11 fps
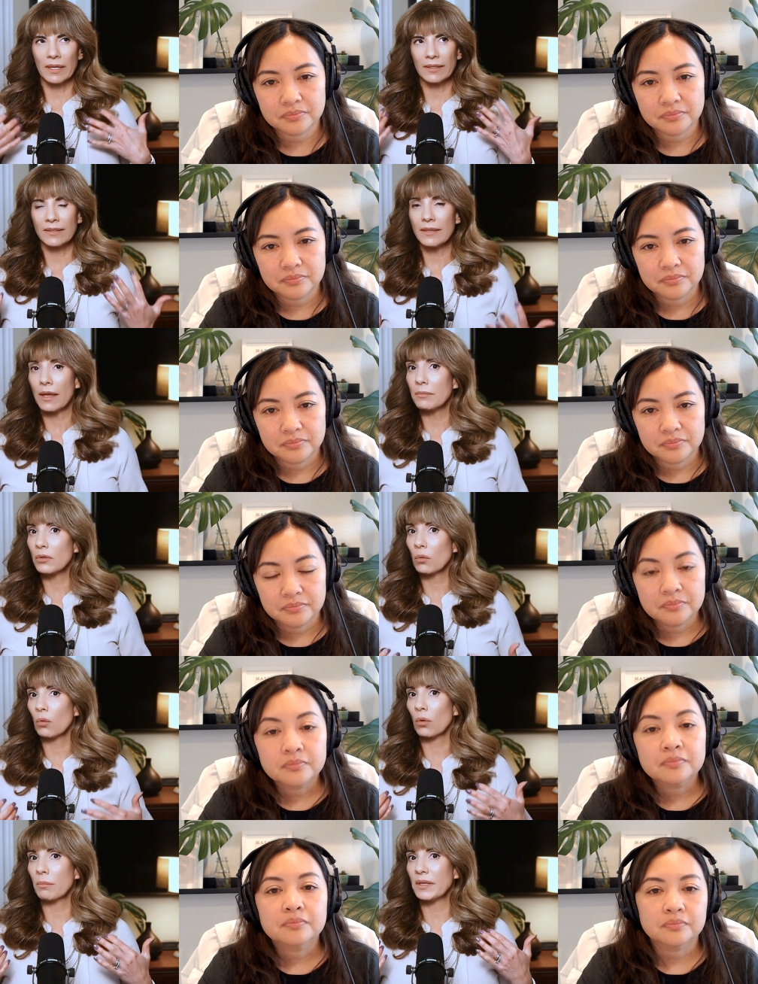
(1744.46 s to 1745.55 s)
Speaker 1: accept
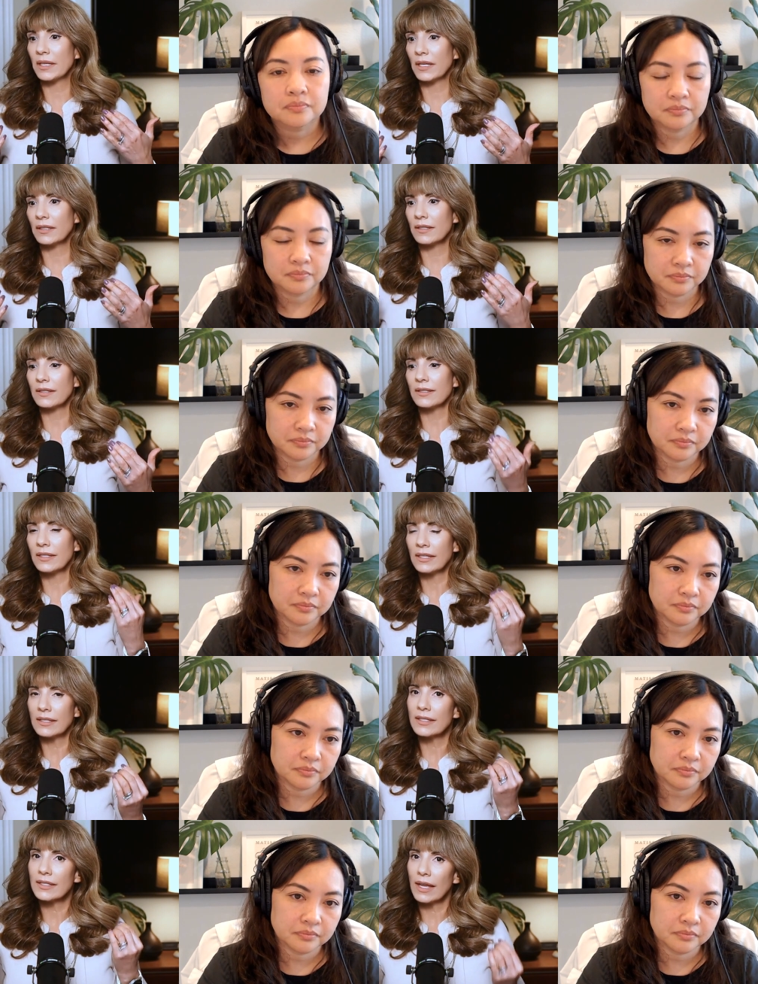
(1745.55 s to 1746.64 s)
or begin to see
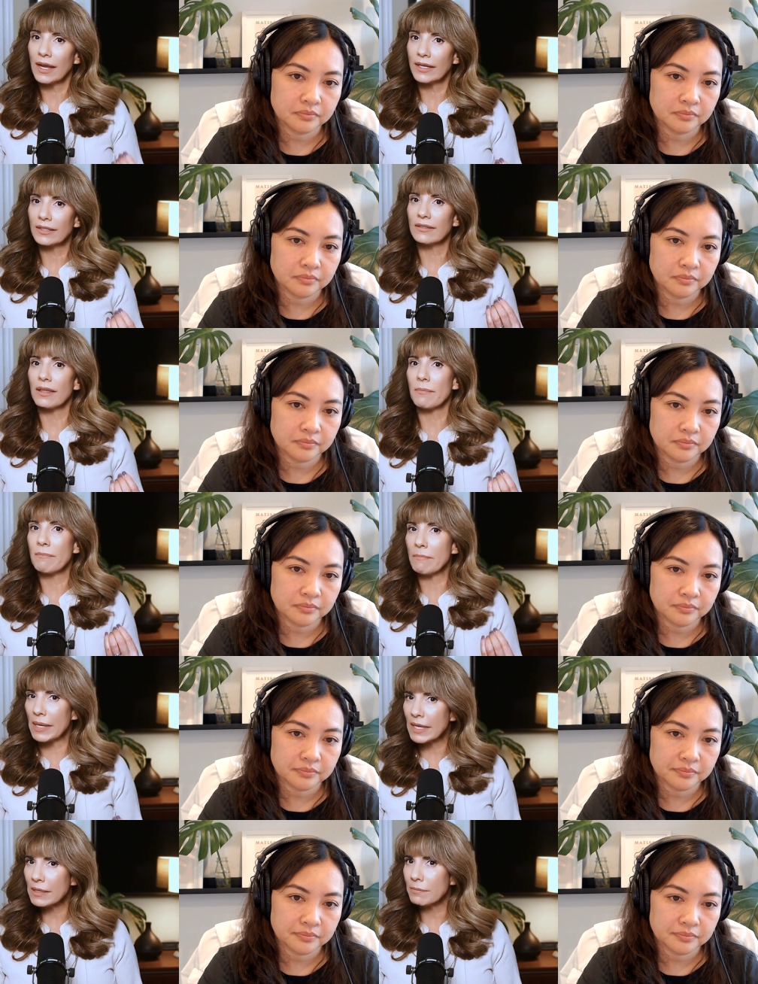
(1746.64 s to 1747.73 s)
signs that
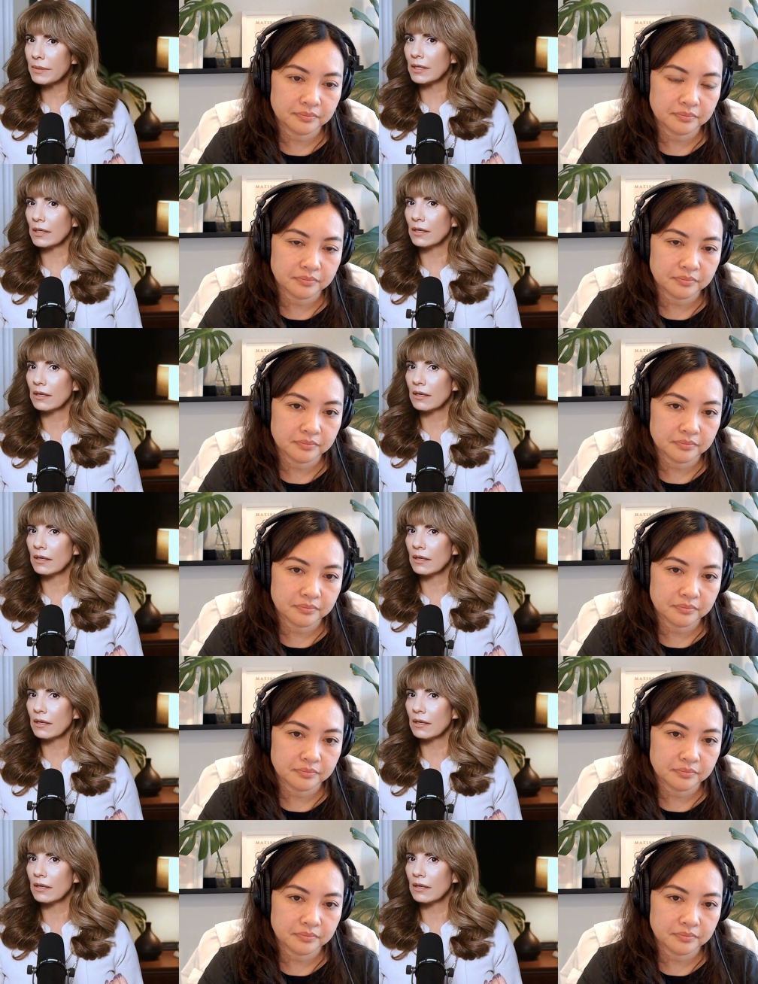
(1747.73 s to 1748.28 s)
maybe